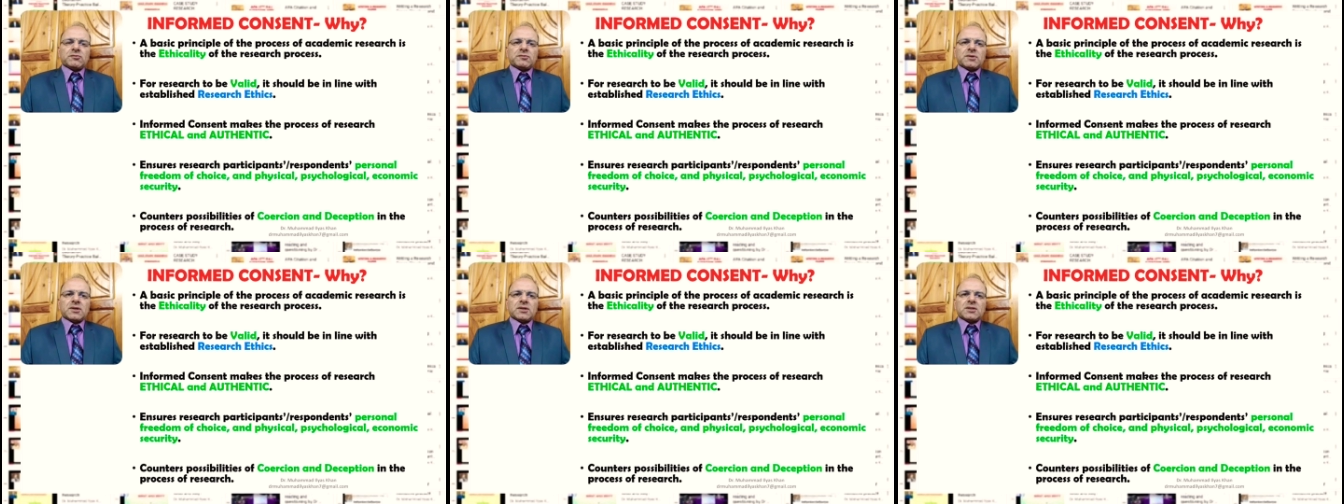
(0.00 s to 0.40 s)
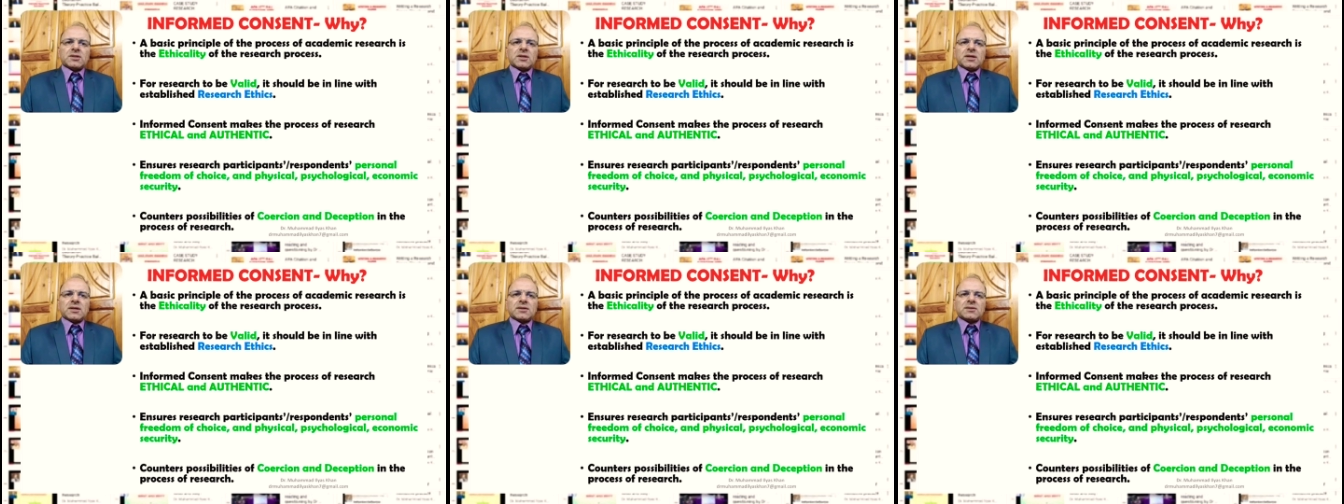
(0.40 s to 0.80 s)
such
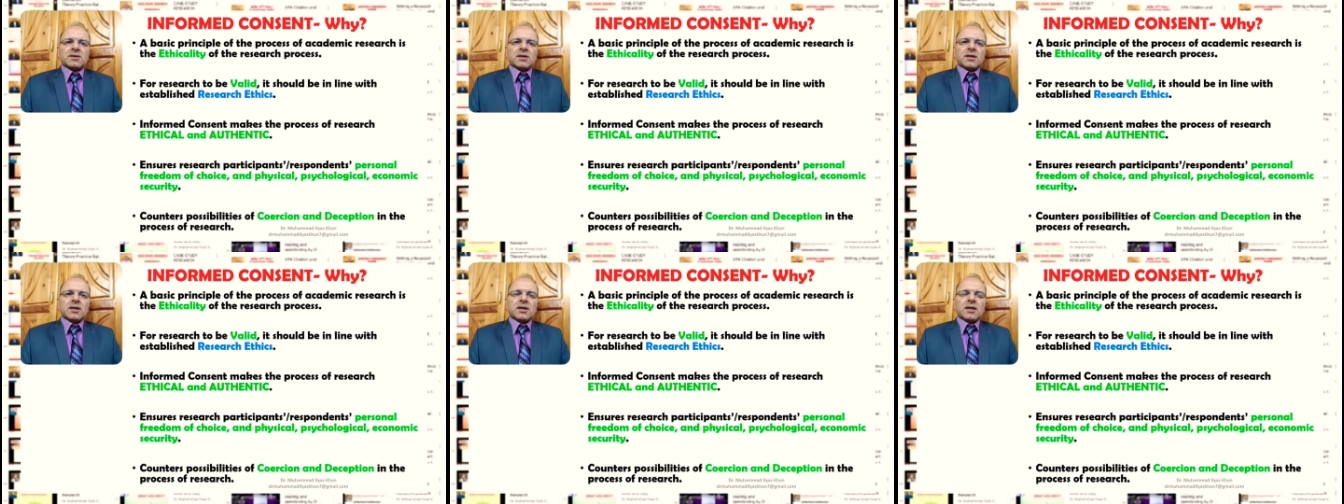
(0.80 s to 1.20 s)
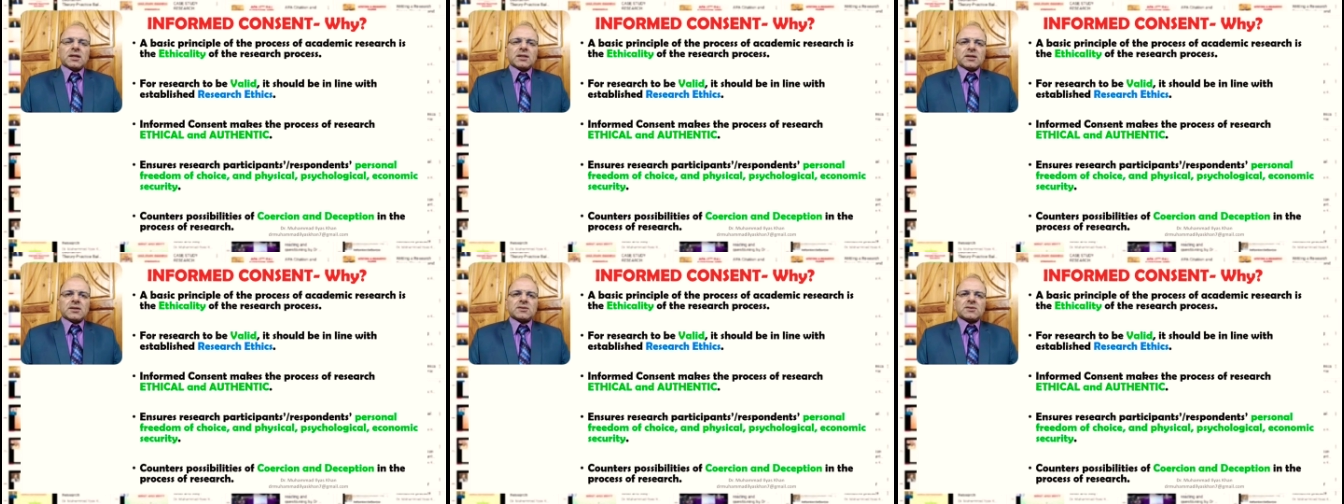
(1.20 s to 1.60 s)
things
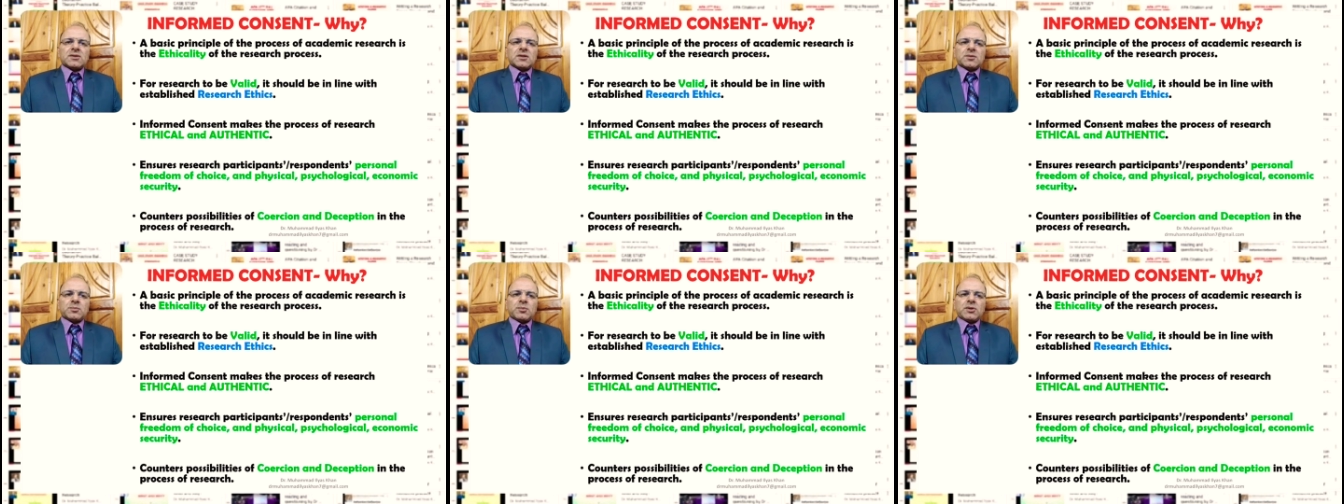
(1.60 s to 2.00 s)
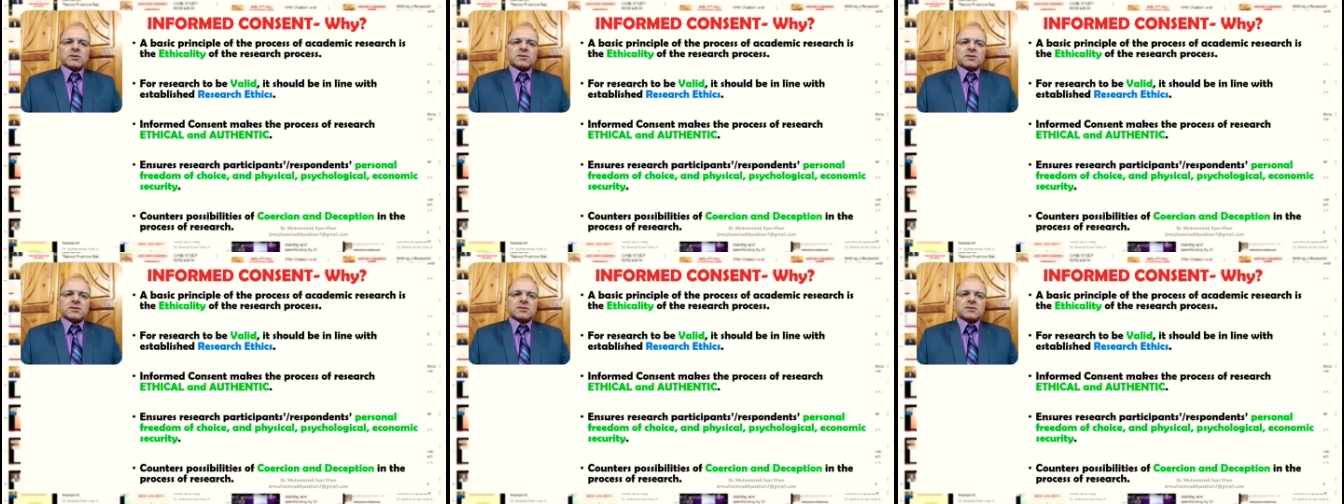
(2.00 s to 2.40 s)
in the research
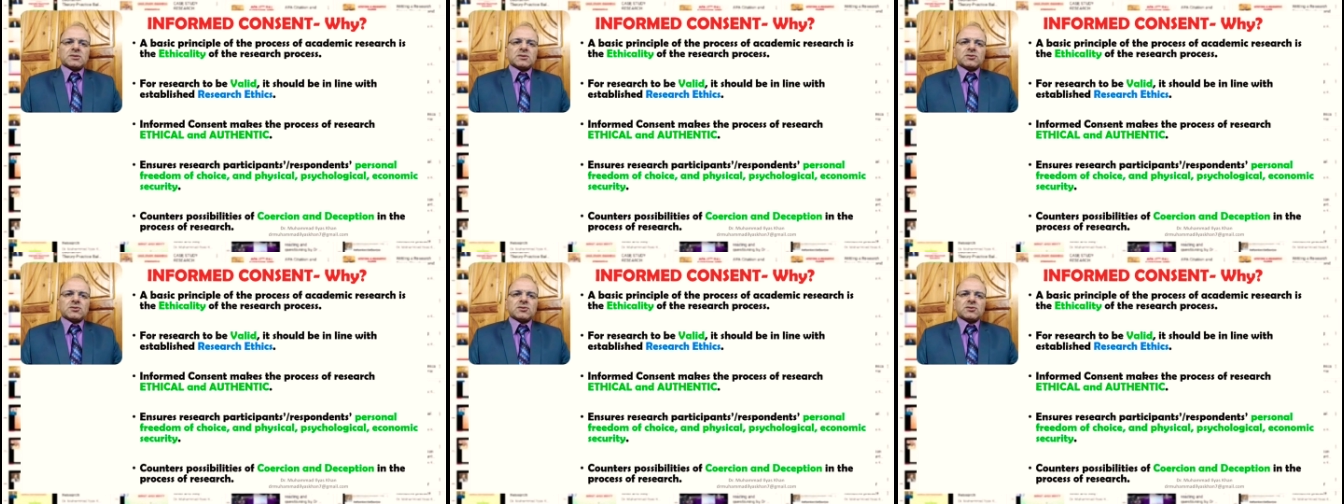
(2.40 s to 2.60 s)
process.